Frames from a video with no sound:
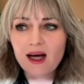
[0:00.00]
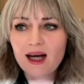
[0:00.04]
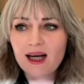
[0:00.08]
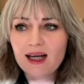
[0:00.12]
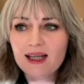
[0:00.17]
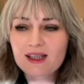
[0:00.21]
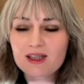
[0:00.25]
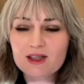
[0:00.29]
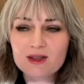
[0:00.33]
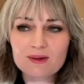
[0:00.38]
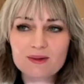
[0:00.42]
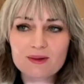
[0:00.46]

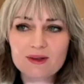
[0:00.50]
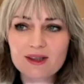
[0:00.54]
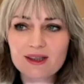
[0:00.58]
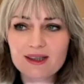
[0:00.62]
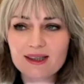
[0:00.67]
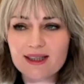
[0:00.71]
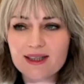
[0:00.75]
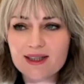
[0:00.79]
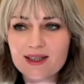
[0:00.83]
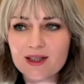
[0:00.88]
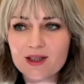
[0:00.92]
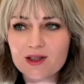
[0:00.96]
I don't think
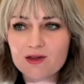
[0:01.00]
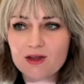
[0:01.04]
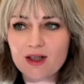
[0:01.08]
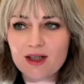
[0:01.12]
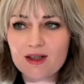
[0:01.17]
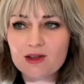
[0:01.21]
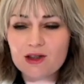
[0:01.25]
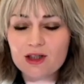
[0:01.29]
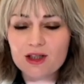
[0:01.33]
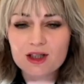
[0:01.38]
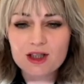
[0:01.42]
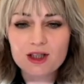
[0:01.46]
that's a
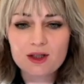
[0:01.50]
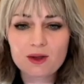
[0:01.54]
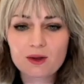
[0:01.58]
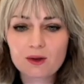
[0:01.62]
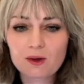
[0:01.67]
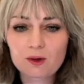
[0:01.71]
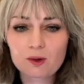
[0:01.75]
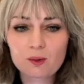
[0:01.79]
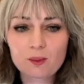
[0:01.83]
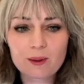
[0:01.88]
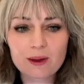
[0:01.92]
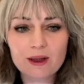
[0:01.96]
stretch at
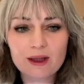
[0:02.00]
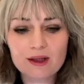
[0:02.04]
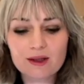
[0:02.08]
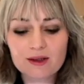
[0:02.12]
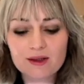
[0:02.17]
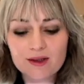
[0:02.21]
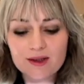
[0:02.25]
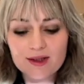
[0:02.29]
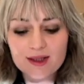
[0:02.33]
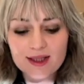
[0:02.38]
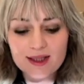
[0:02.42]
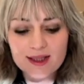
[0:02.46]
all
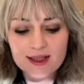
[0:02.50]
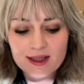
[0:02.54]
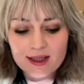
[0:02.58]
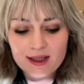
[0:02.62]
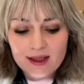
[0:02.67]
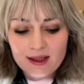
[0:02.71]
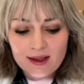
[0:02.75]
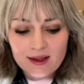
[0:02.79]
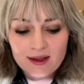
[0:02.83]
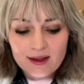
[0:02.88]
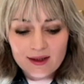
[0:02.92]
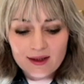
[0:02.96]
because
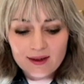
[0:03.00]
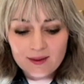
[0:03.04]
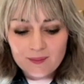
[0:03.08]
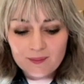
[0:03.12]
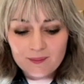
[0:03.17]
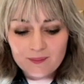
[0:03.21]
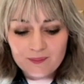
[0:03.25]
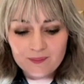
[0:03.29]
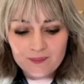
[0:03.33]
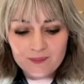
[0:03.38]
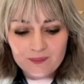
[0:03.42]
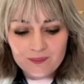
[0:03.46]

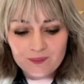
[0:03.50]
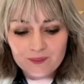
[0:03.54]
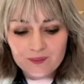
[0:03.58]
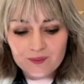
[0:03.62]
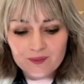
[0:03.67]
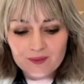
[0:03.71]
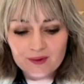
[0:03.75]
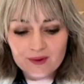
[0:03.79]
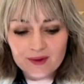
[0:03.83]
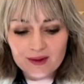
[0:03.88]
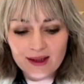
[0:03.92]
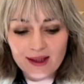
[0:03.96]

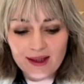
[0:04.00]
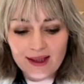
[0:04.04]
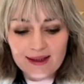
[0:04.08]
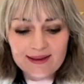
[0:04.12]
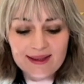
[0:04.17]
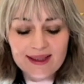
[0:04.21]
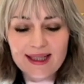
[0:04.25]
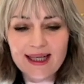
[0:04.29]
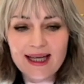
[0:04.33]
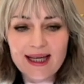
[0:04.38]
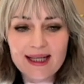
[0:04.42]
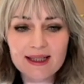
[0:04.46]
I
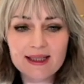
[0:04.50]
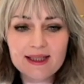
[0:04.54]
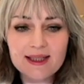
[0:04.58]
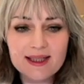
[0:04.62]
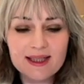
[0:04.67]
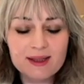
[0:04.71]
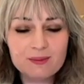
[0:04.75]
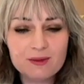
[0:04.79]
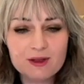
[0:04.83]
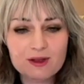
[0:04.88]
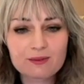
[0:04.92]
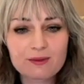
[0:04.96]
think any
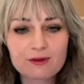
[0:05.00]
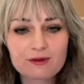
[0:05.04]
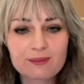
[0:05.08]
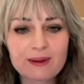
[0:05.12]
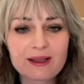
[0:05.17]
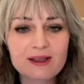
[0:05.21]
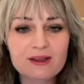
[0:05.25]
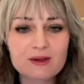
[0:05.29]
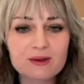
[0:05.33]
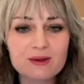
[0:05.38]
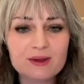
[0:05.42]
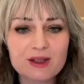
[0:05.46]
symptom of
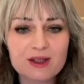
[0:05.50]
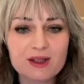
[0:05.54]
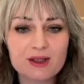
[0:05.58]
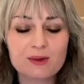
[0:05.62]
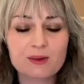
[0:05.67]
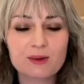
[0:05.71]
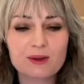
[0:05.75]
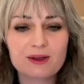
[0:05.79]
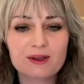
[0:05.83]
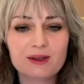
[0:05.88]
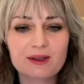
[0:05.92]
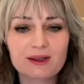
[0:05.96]
mental
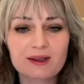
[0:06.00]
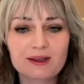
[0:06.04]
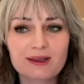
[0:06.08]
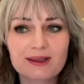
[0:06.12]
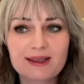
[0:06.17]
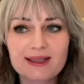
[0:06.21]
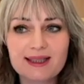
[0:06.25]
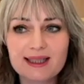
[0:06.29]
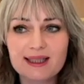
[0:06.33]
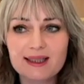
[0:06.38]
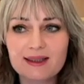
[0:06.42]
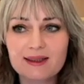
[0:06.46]
disorder
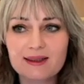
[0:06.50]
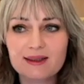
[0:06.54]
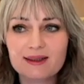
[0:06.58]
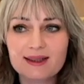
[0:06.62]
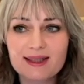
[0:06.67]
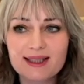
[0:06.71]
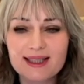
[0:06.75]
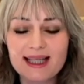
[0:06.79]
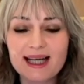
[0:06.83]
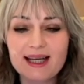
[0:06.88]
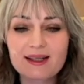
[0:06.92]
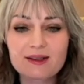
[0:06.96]
is a
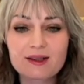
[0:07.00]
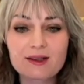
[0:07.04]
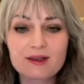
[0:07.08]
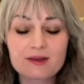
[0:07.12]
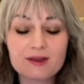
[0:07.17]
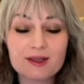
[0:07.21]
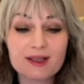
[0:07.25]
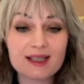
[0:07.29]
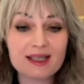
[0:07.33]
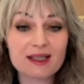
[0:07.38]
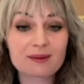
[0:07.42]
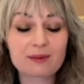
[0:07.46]
sign that
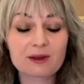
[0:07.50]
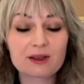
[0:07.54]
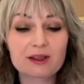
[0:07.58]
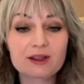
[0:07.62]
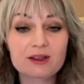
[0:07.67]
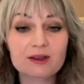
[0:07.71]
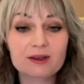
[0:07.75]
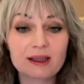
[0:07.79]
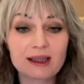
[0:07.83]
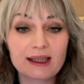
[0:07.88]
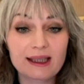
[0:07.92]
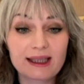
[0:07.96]
there's some
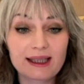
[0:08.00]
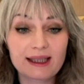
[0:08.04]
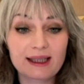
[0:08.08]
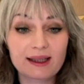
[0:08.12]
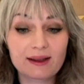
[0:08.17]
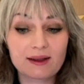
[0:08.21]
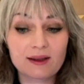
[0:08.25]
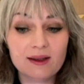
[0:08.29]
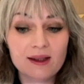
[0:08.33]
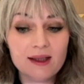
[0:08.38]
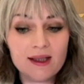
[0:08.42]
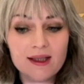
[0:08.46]

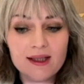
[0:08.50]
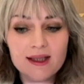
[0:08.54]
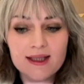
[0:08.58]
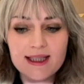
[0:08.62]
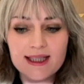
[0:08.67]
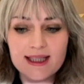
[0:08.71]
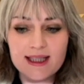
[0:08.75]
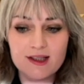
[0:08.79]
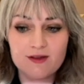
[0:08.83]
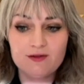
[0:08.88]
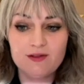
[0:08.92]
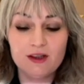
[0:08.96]
underlying
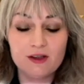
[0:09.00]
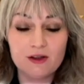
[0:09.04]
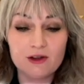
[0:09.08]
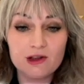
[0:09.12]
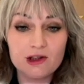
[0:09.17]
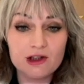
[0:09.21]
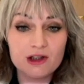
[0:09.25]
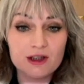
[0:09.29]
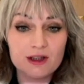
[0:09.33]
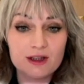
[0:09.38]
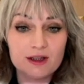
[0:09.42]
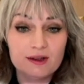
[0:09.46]

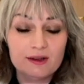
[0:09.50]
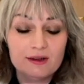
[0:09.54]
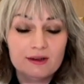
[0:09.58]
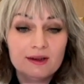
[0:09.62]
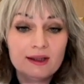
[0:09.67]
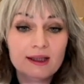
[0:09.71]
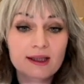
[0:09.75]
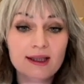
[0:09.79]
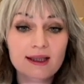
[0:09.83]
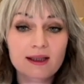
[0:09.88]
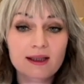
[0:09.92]
dysfunction